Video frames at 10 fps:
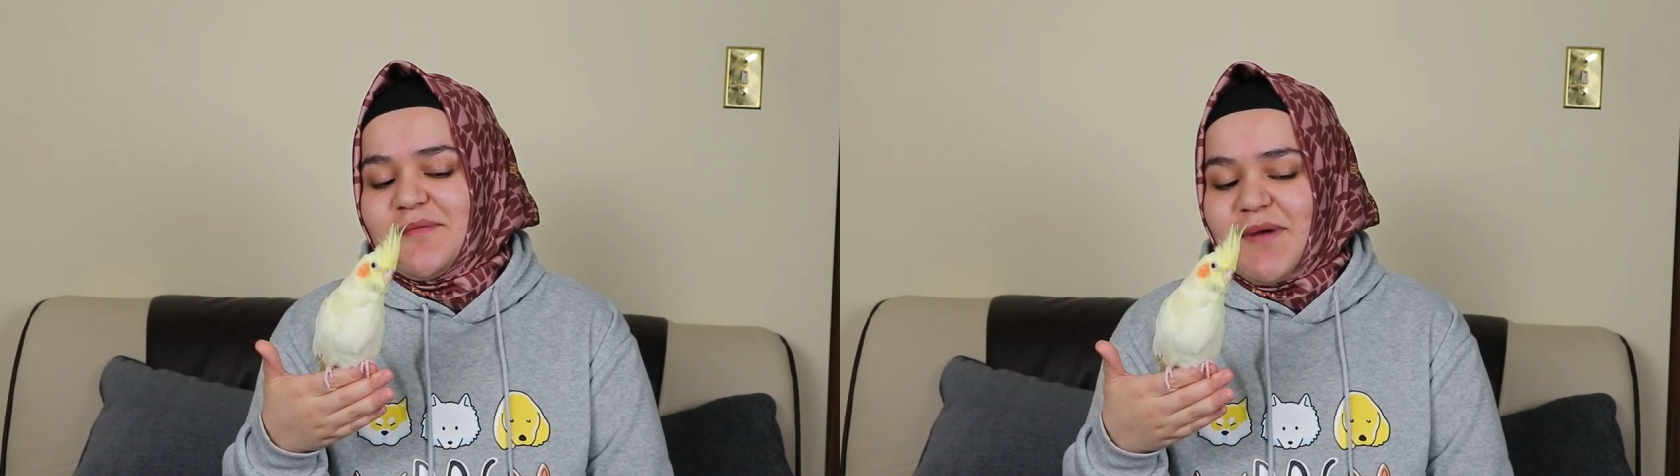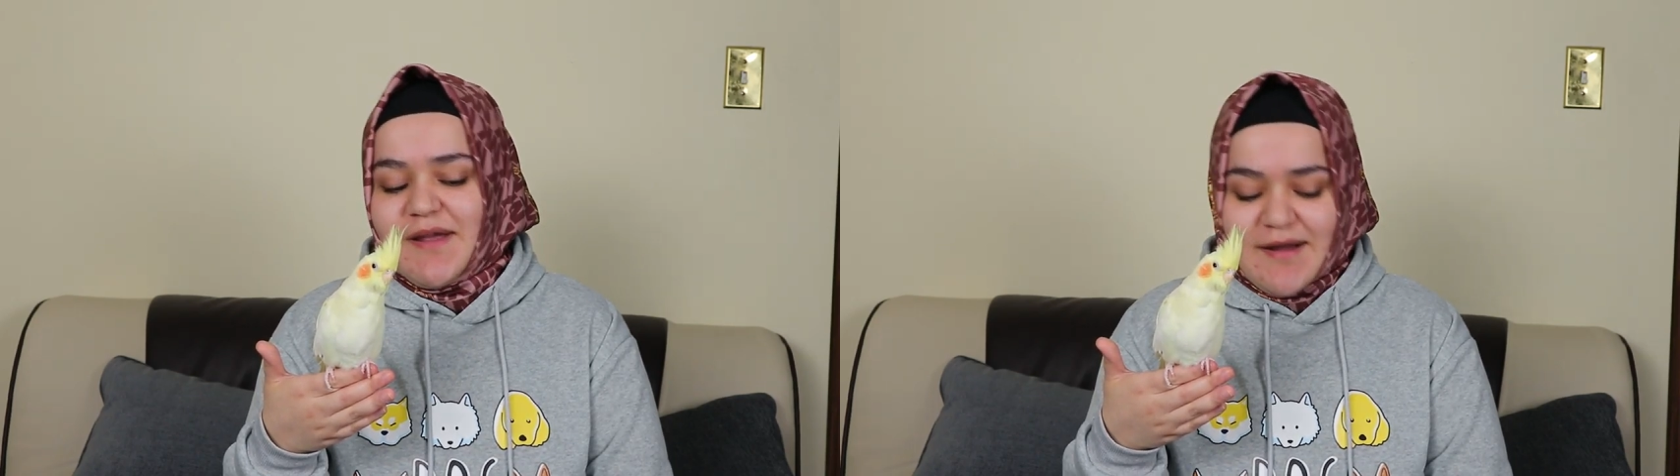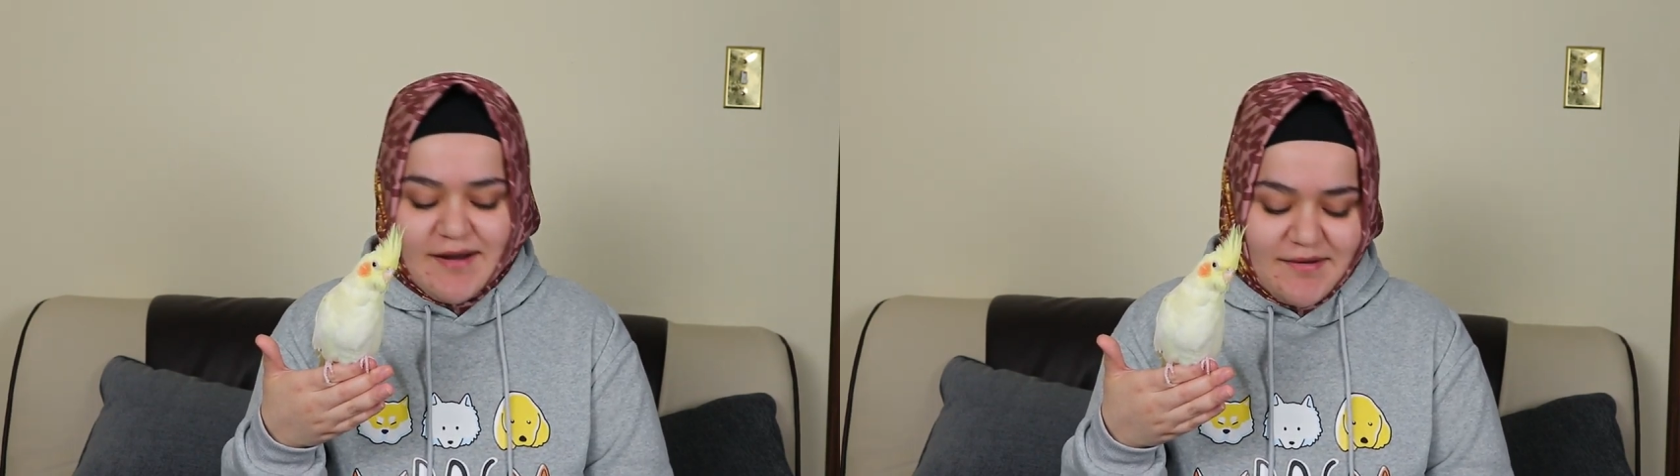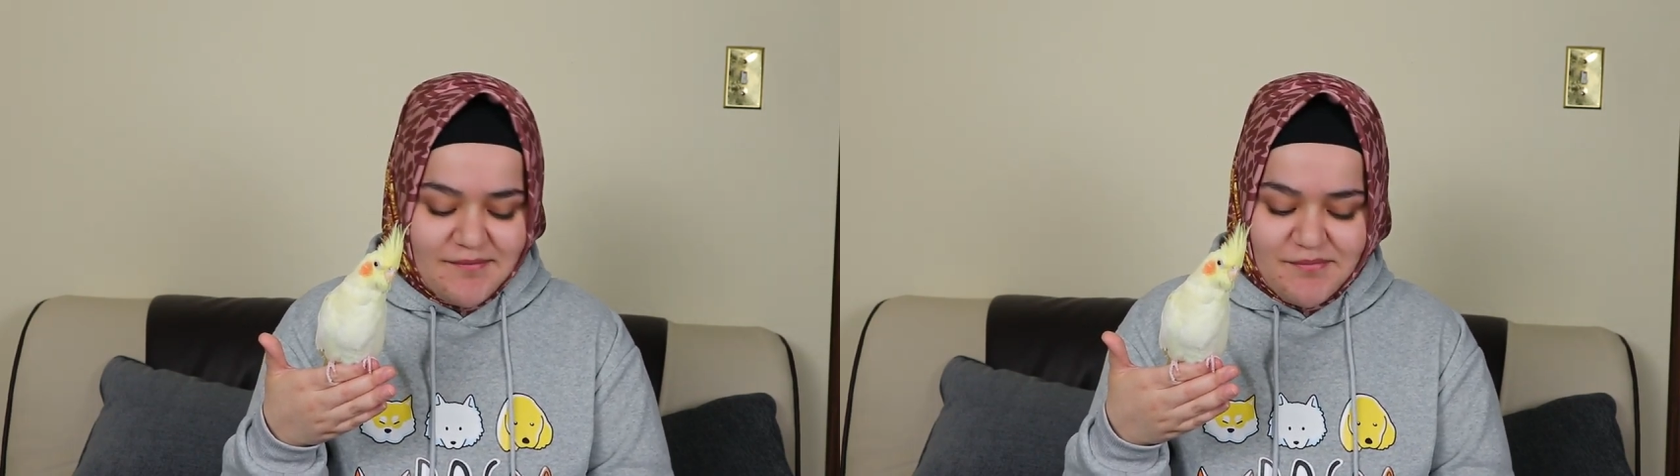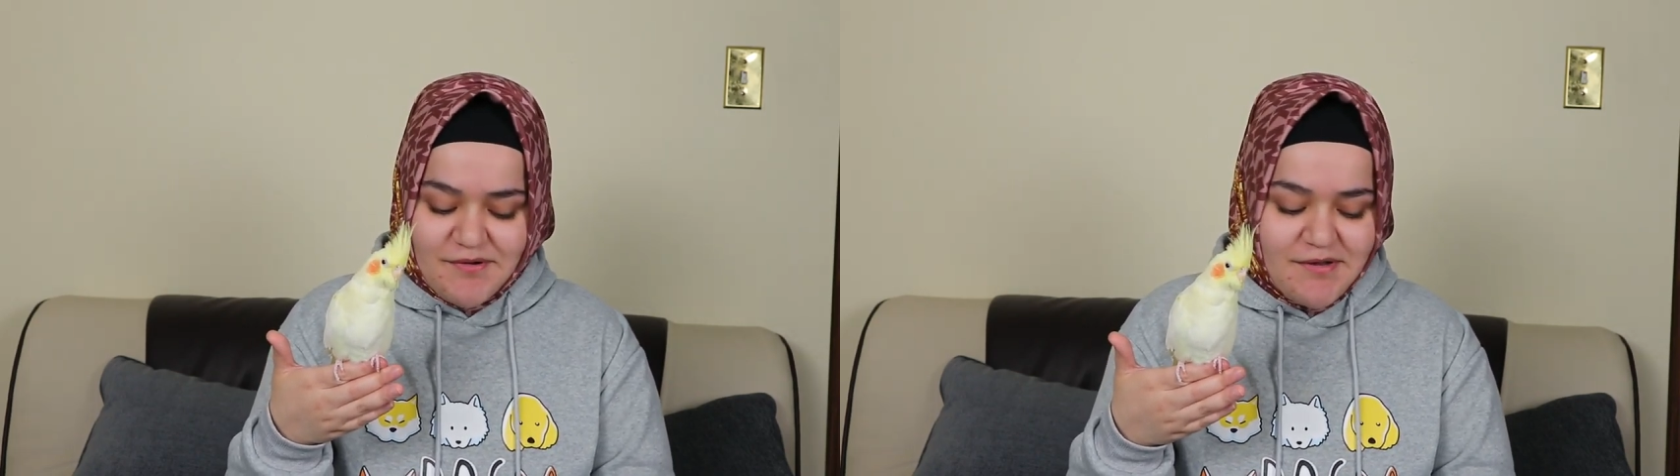in my eye,
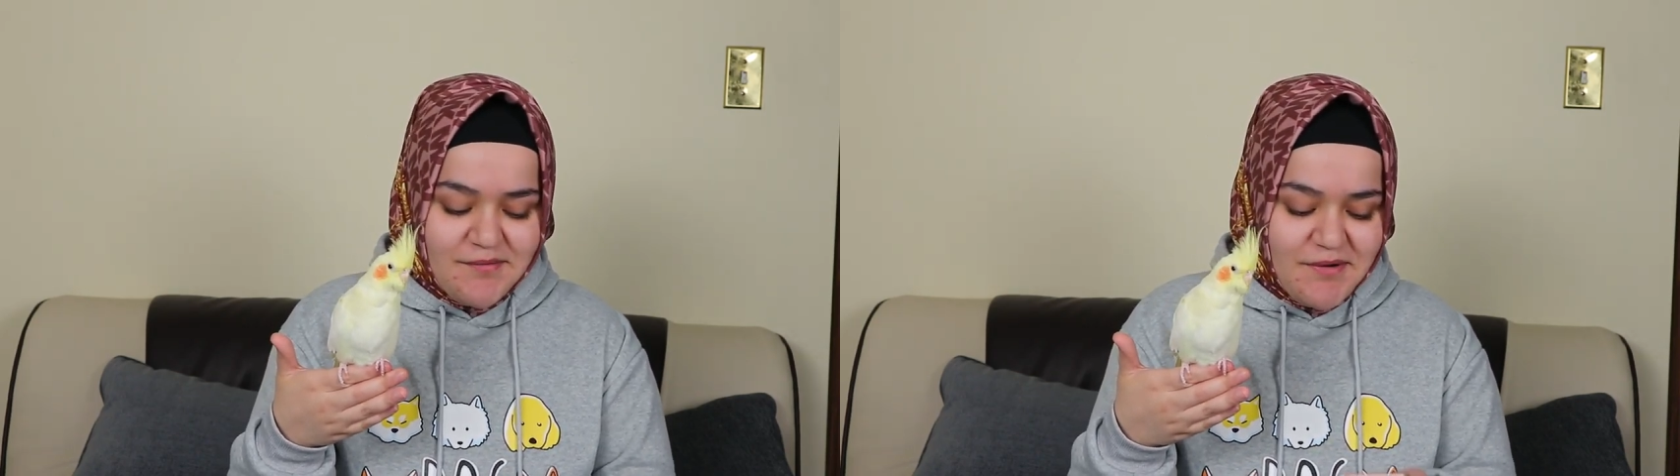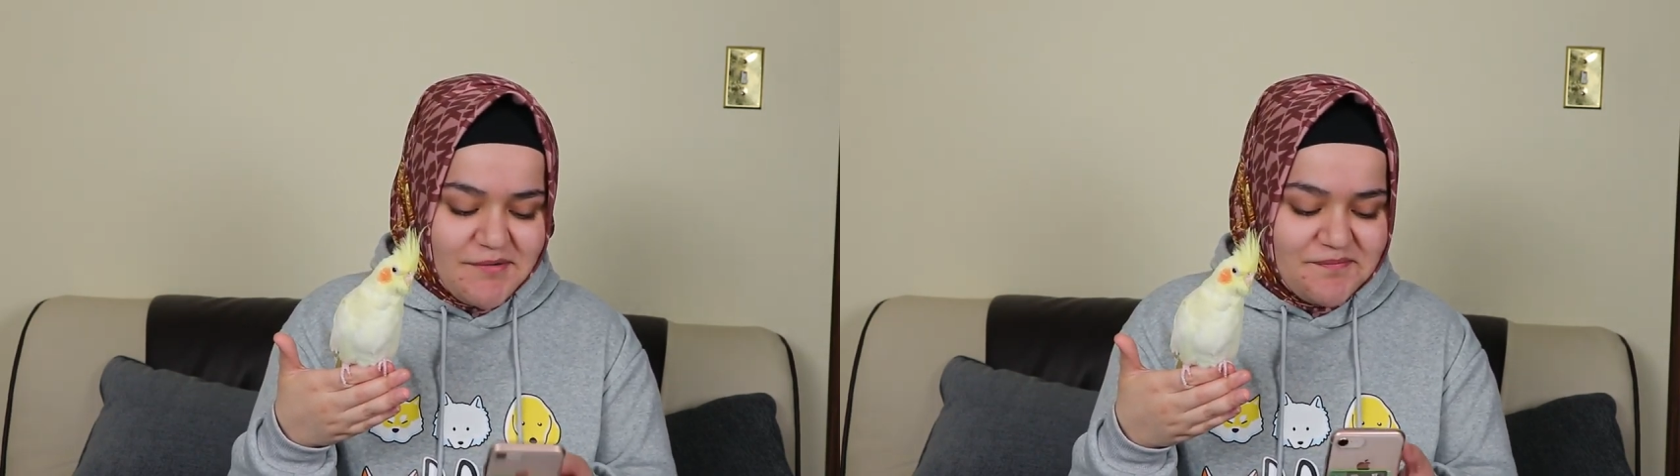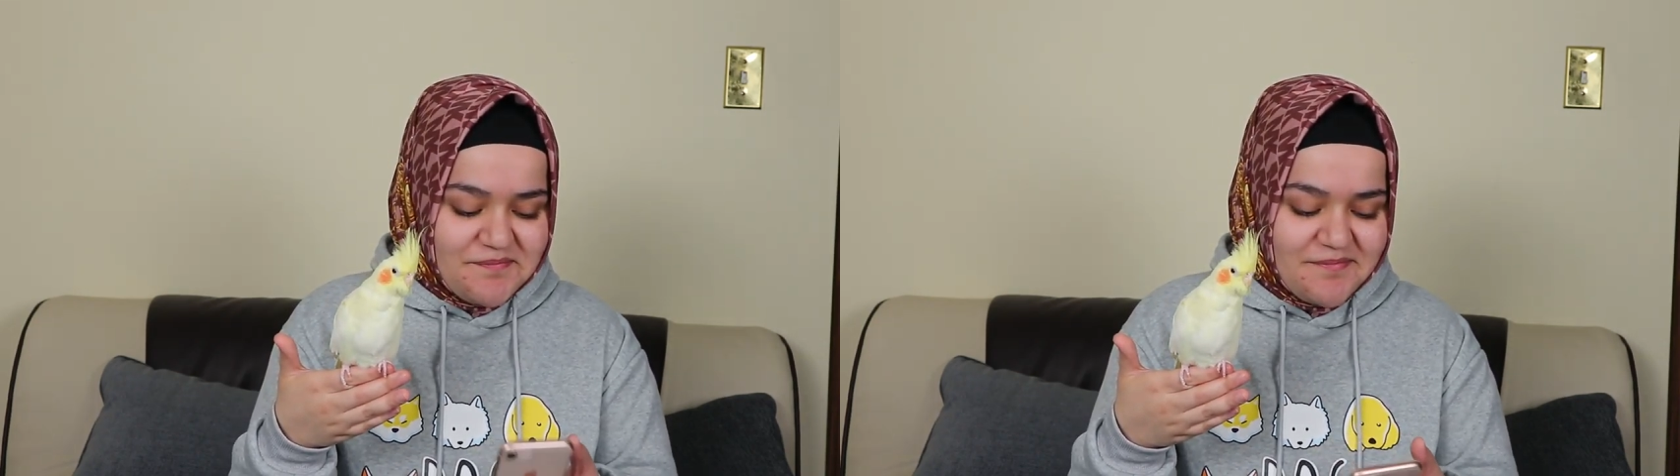but anyway.